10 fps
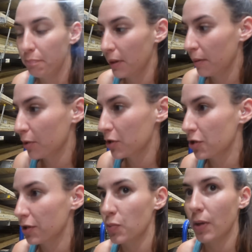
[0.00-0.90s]
but I'm pretty
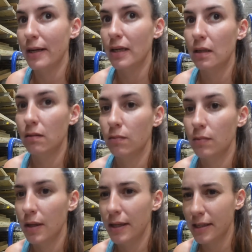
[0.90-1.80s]
sure it's what I need.
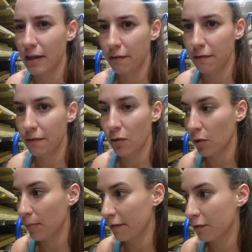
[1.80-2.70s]
It's like
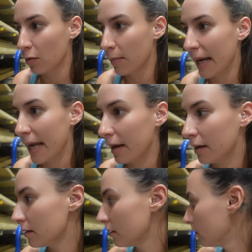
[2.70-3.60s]
four by four by eight.